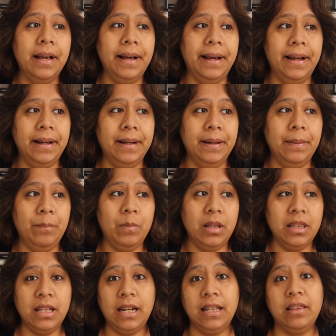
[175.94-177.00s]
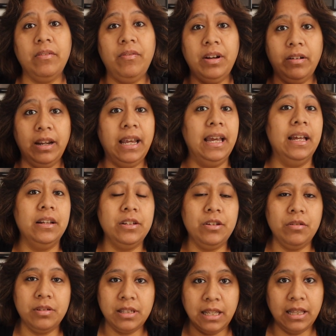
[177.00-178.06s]
And then at the very end,
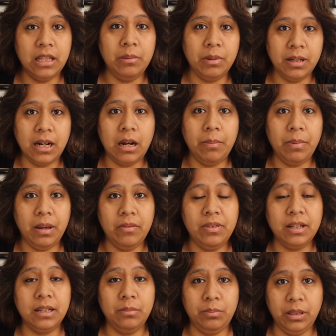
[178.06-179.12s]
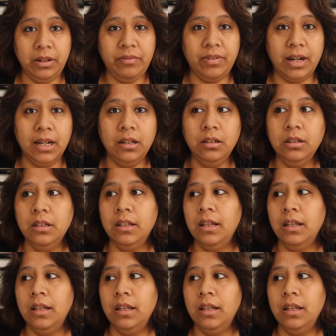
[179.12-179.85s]
you send them a copy of the complete file.